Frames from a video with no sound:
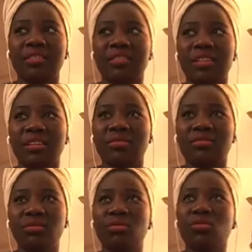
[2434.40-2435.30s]

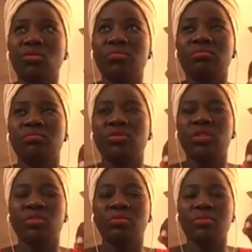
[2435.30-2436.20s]

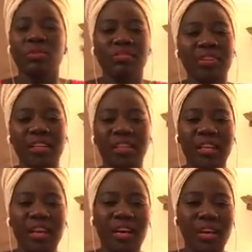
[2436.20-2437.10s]
the
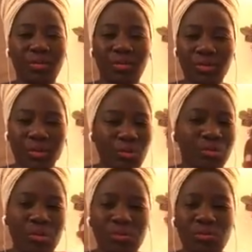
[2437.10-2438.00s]
failure, or you're
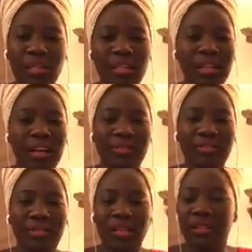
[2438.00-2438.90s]
not good enough,
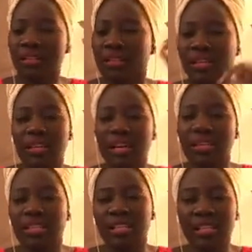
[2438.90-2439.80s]
or
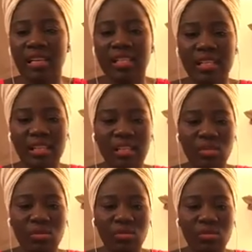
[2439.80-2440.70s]
anxiety has nothing
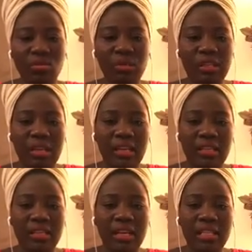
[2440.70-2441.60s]
to do with that.
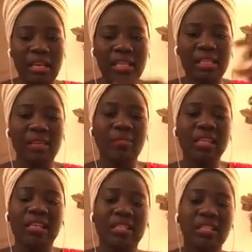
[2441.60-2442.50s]
That is something
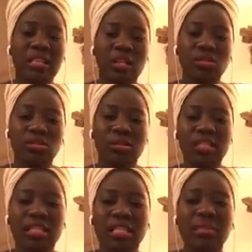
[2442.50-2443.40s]
that is natural. It
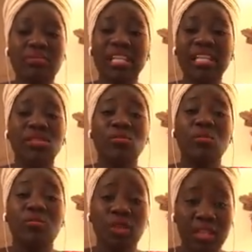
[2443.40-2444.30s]
is simply your
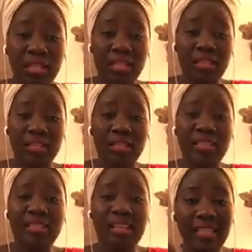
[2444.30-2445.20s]
body
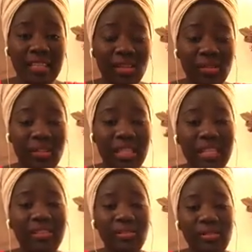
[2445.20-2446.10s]
sending you
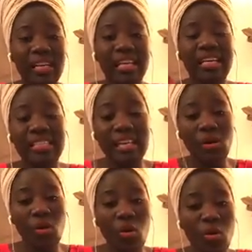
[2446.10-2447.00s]
signals, it's a
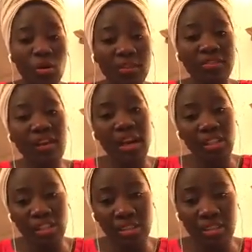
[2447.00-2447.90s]
call for
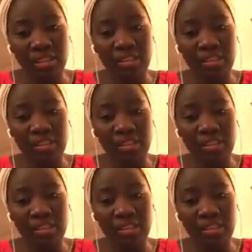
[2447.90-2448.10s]
action.